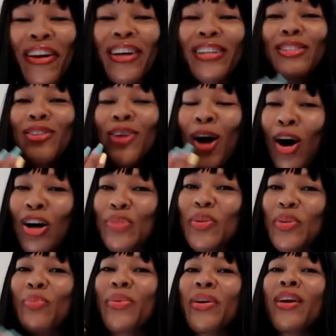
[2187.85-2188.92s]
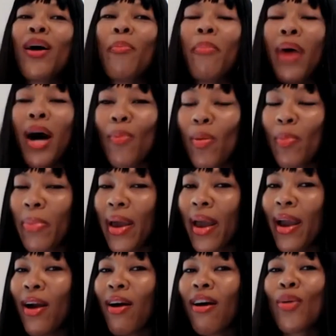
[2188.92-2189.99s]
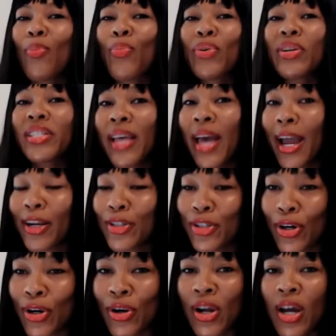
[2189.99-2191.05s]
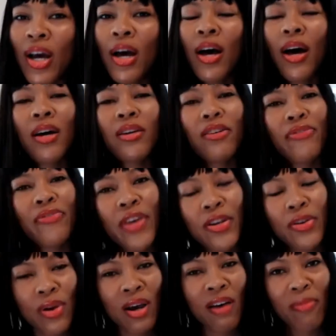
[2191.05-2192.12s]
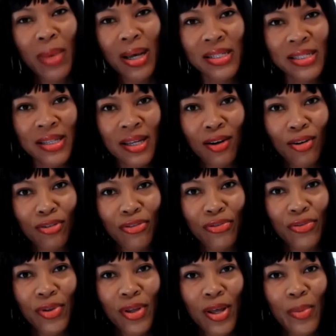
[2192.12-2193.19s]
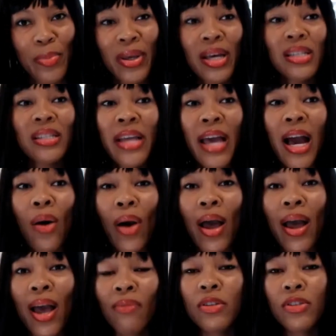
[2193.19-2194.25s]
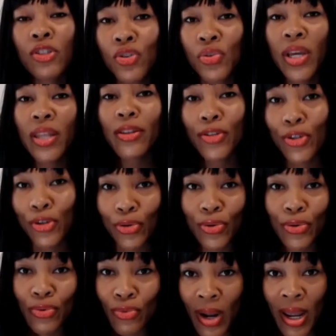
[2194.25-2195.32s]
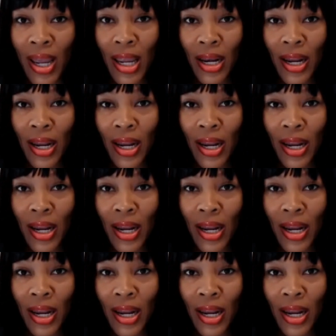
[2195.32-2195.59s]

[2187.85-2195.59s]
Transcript: has caused me to be a mama bear, a protector, a defender of myself because mm-hmm. now I have the strength to, right?